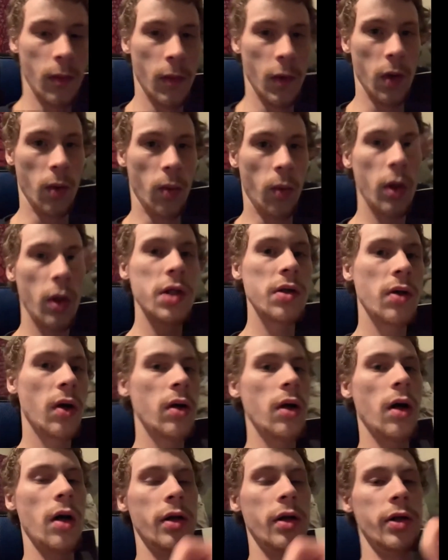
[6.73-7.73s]
What's going
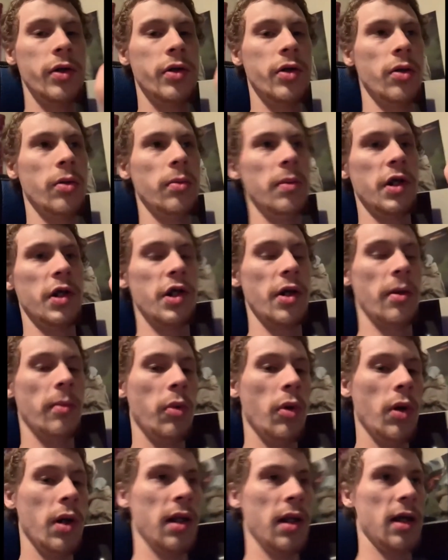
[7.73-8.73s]
on YouTube? It's your
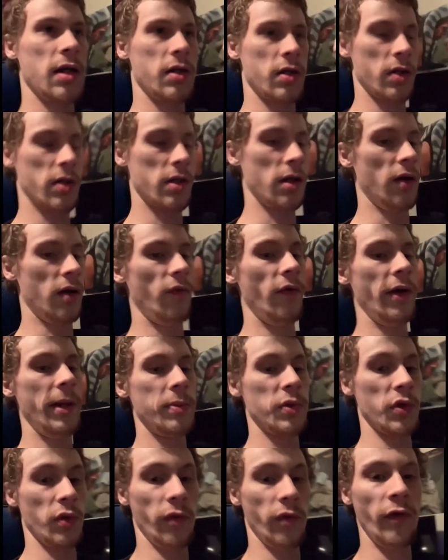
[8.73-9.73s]
boy Lazarus God
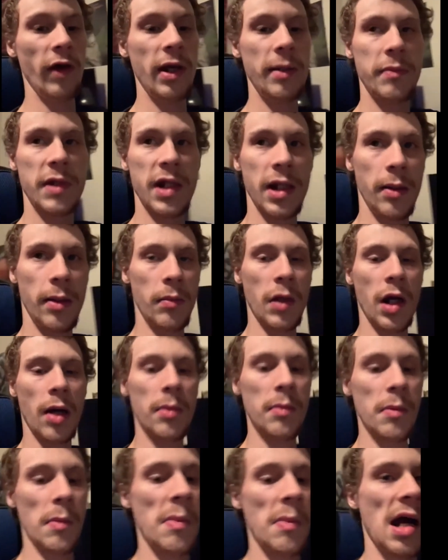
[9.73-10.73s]
Vapes with Vape Team
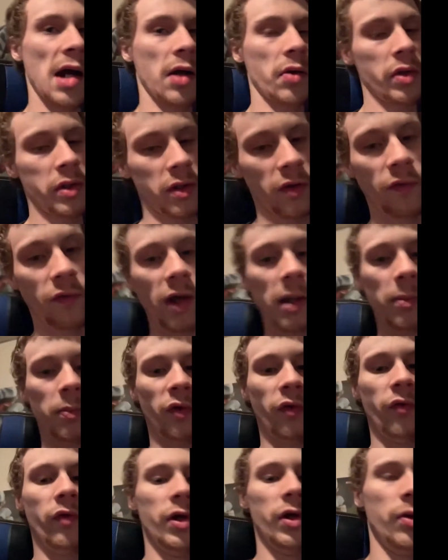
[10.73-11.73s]
coming back with a vape
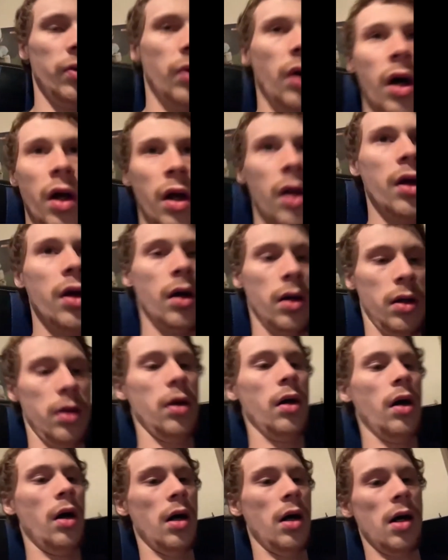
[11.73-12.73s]
review.
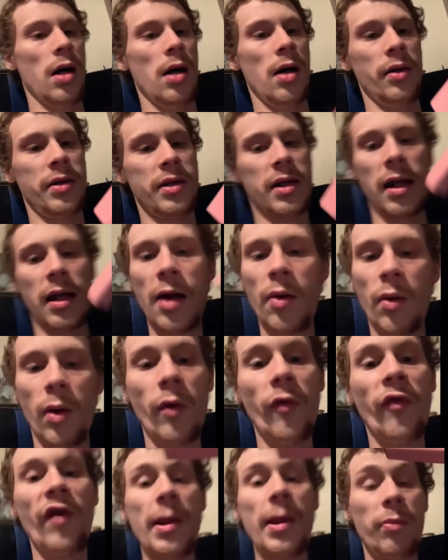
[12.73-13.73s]
Uh, today we're
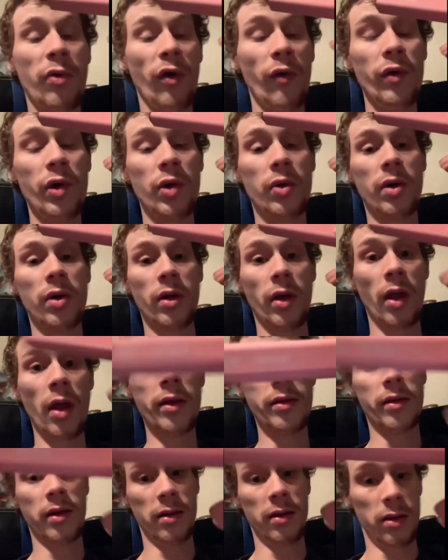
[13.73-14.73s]
vape reviewing
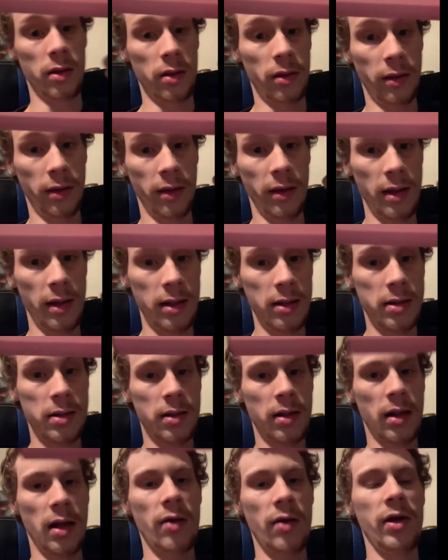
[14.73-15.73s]
the, this.
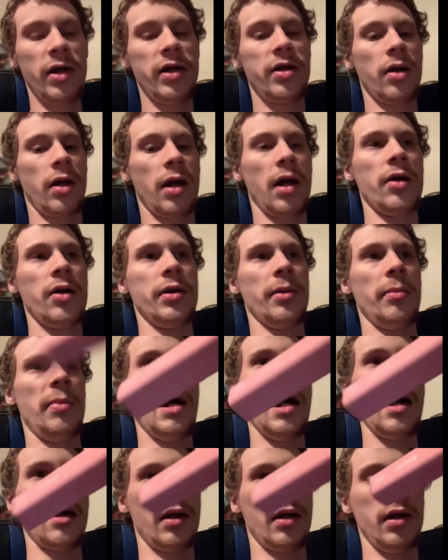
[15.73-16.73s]
I already took out the
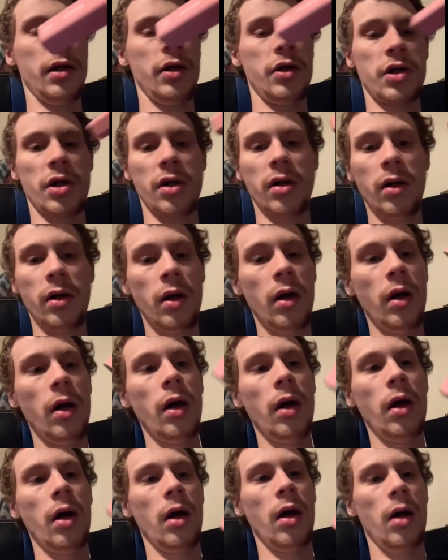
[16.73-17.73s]
package.
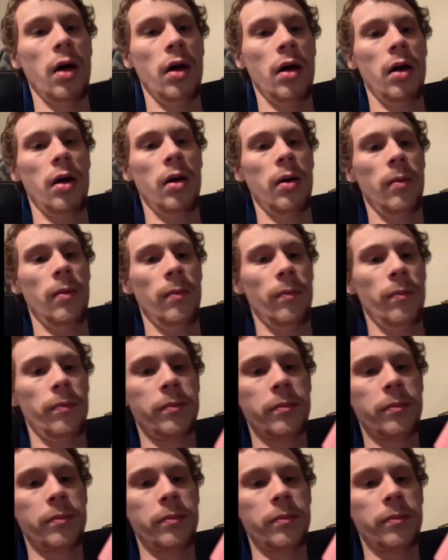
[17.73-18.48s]
Um,